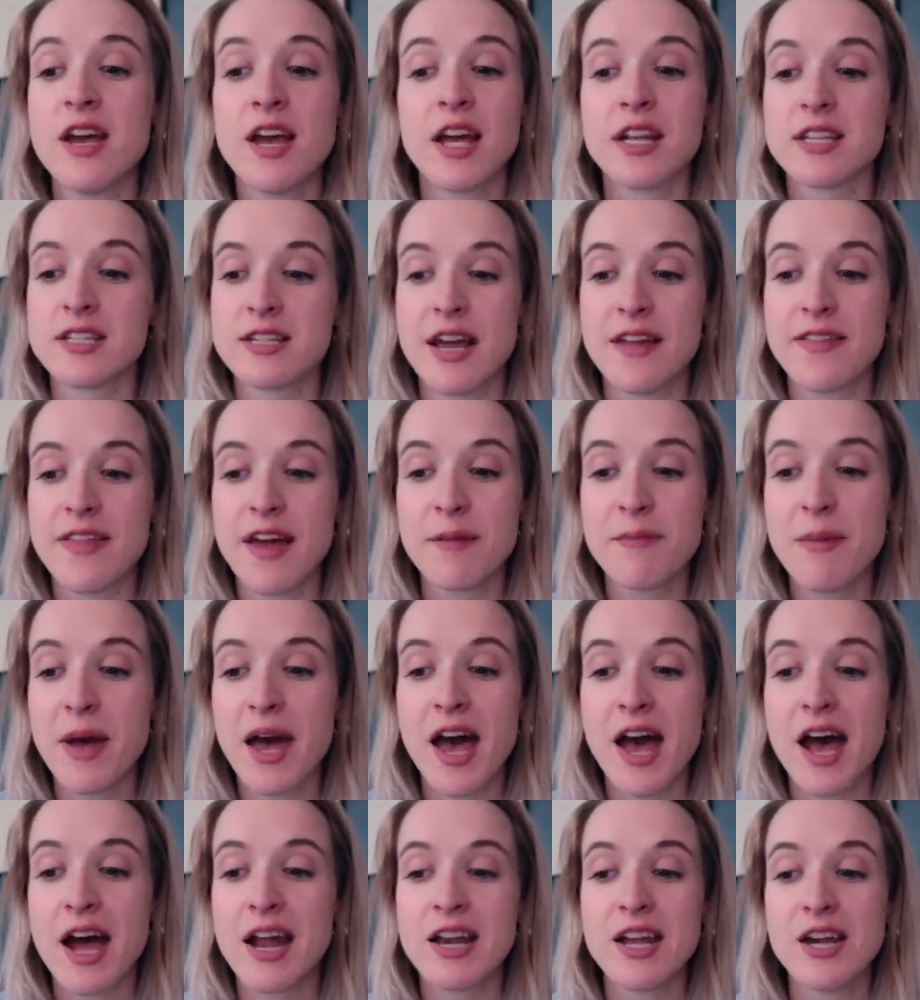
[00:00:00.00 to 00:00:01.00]
It's not that
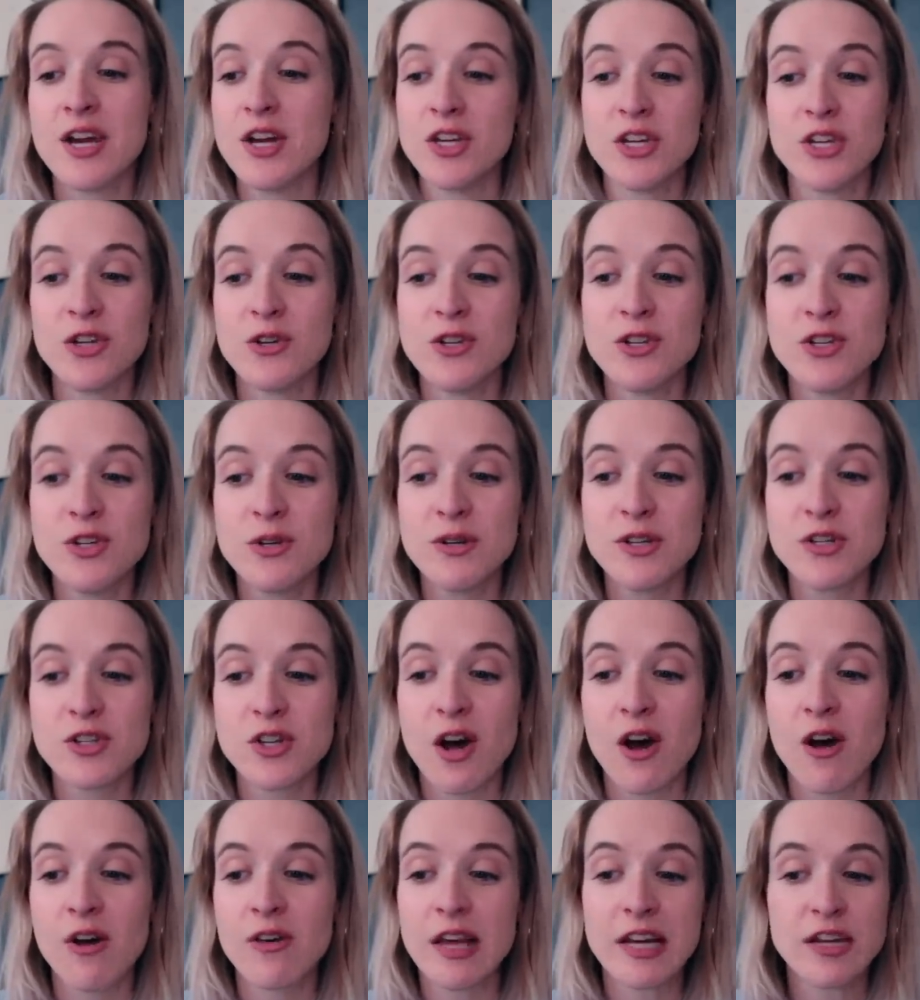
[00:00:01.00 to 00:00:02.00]
bad. You can do it,
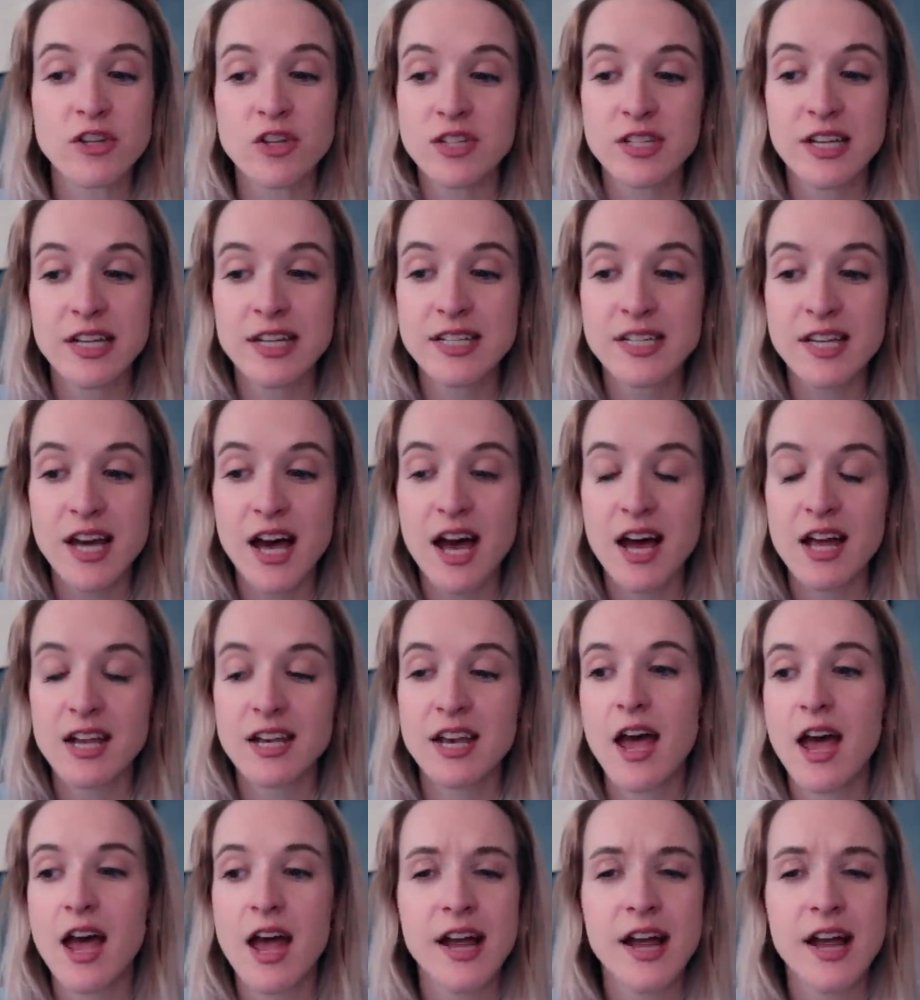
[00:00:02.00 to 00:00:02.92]
Jo. Like, just get it done.